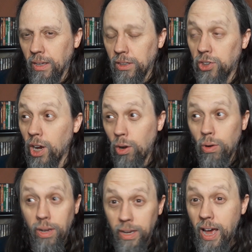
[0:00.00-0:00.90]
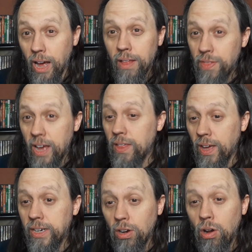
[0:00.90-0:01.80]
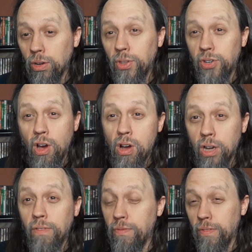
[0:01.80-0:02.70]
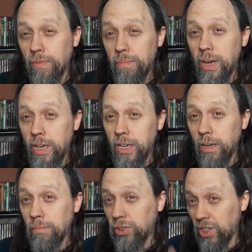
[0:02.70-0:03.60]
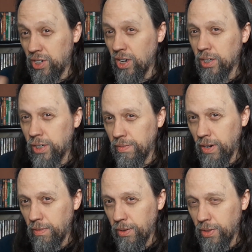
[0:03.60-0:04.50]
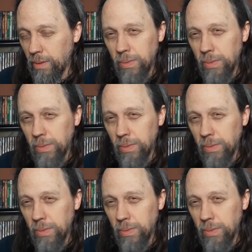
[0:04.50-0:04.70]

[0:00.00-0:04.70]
So, yeah, they talk the talk of making him seductive and everything,